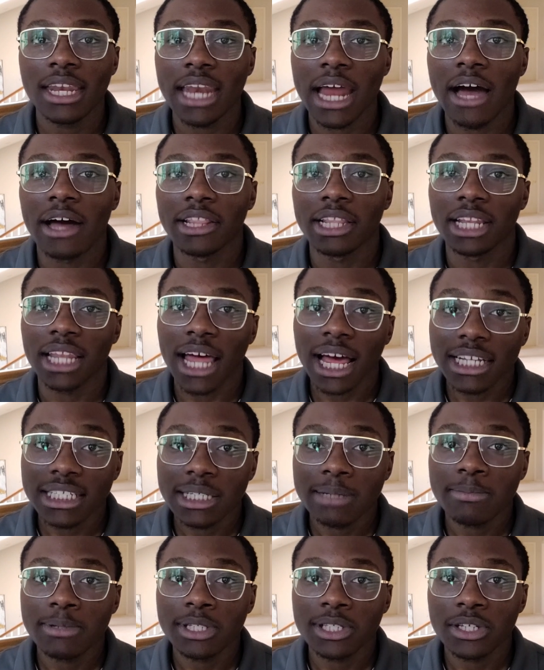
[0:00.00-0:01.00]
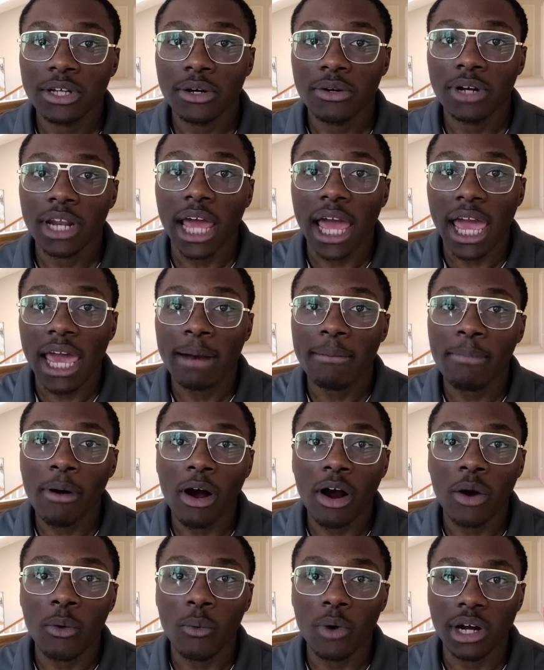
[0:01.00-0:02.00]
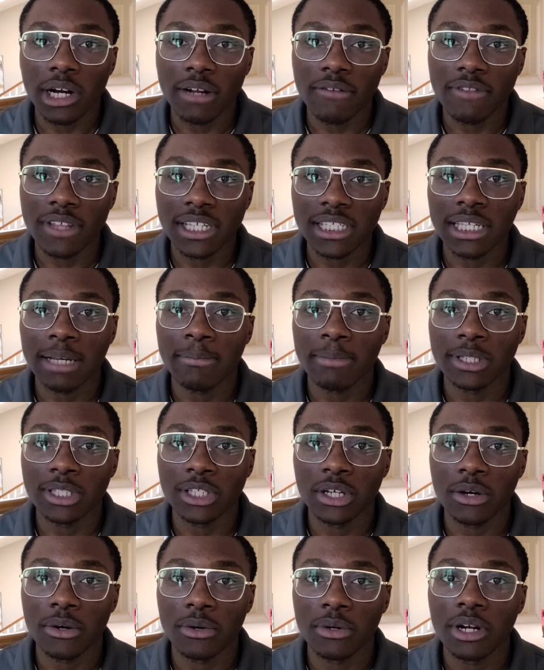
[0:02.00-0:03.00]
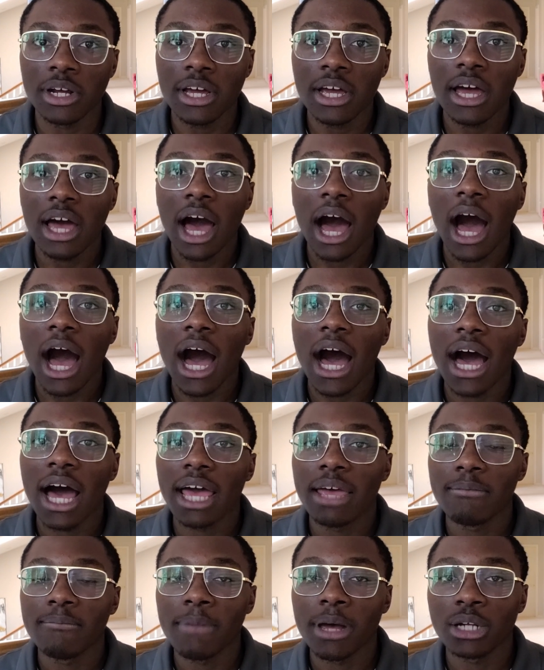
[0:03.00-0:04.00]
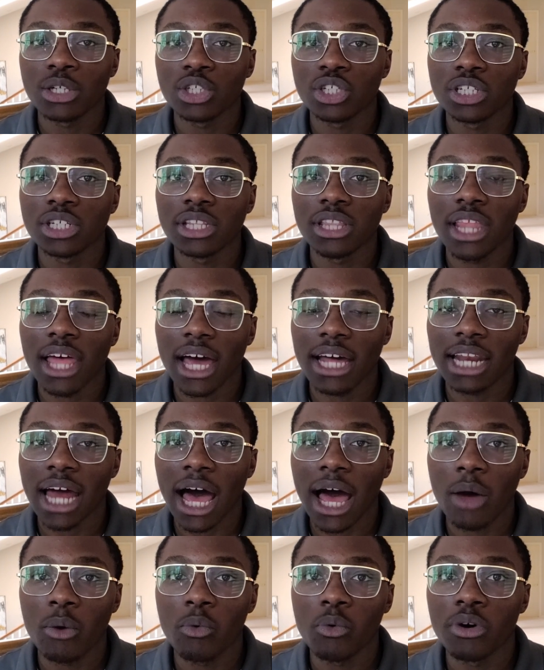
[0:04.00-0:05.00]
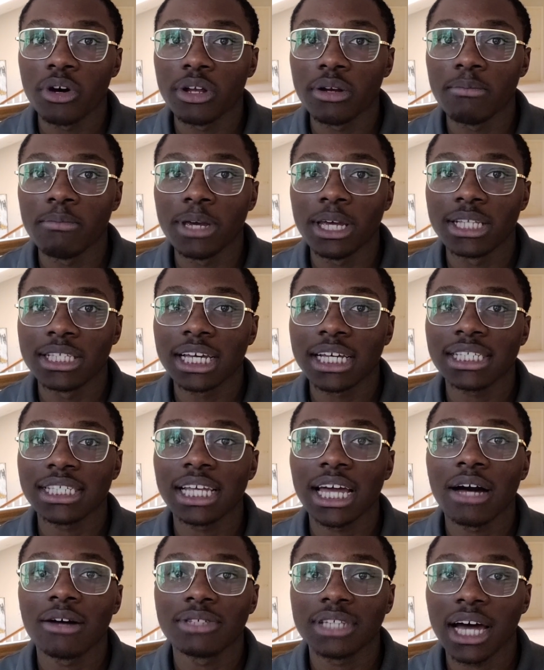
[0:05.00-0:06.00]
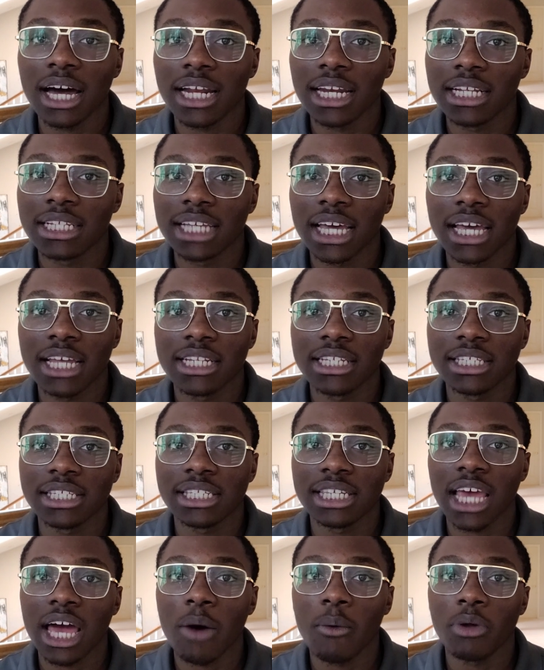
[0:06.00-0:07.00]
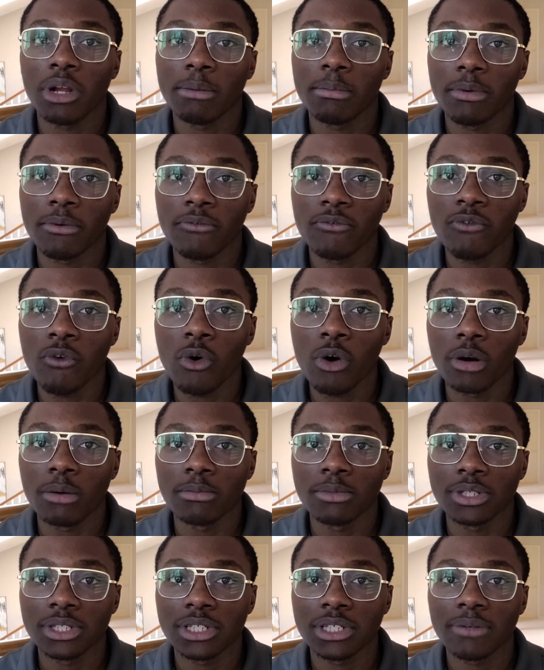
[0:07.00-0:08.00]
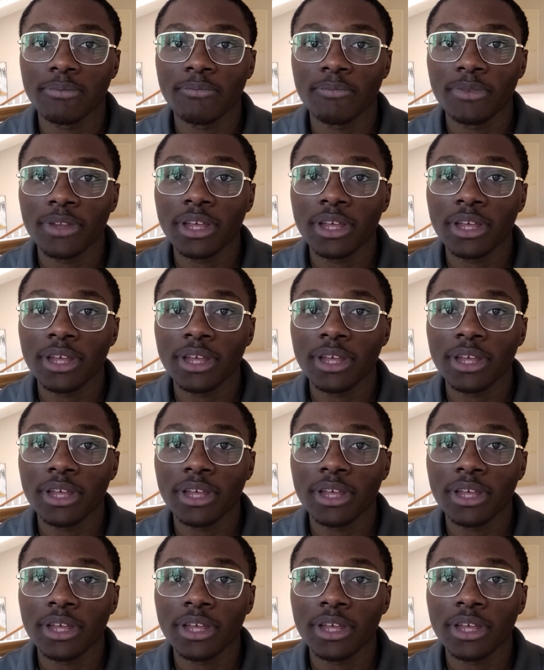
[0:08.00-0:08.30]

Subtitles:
Now, in the last episode and part 1 of this episode, I mentioned that I would be testing out Tiny10 to see how well it performs.